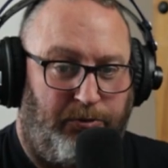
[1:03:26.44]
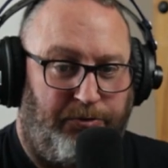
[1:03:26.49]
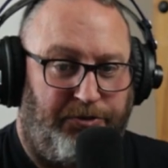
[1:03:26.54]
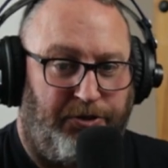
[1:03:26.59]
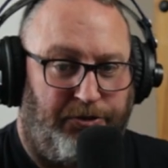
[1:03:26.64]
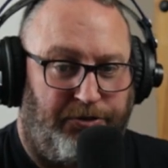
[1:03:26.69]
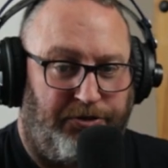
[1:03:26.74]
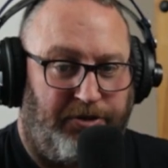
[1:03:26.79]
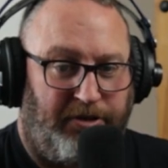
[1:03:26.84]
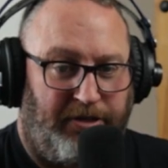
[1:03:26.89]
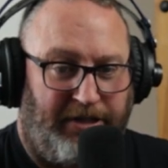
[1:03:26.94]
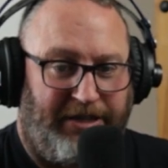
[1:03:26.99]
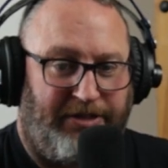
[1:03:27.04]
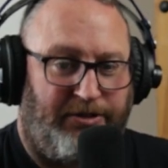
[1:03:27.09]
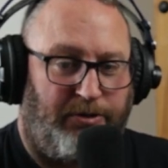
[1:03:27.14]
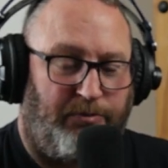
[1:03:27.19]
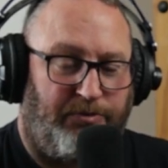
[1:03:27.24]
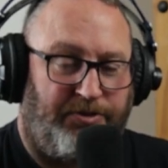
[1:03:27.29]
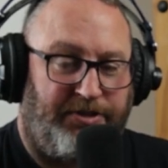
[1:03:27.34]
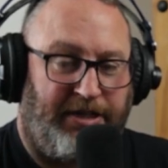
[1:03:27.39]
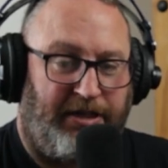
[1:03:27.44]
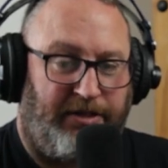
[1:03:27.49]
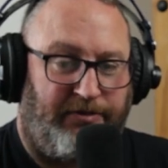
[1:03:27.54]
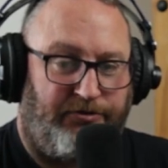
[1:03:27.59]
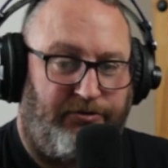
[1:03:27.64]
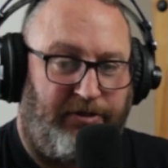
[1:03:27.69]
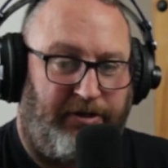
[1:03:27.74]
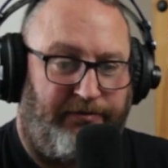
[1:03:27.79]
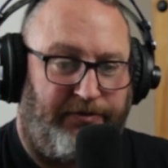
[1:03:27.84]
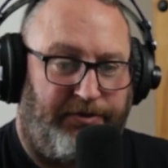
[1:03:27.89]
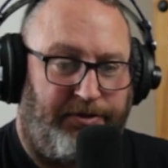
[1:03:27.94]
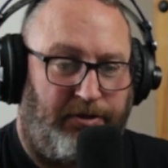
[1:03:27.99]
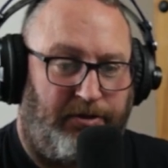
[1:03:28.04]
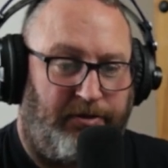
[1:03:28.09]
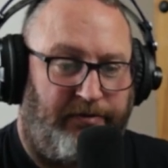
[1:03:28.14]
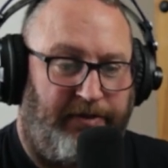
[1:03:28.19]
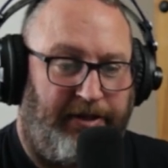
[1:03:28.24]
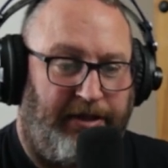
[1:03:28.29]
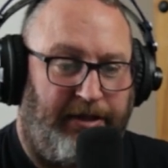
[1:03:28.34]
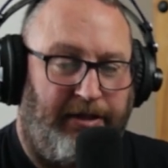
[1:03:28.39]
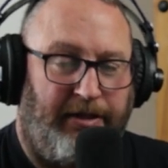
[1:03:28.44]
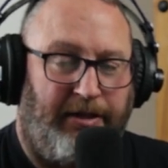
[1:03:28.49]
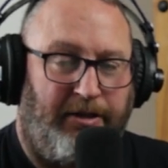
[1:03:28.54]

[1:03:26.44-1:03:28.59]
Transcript: who does his own style of street photography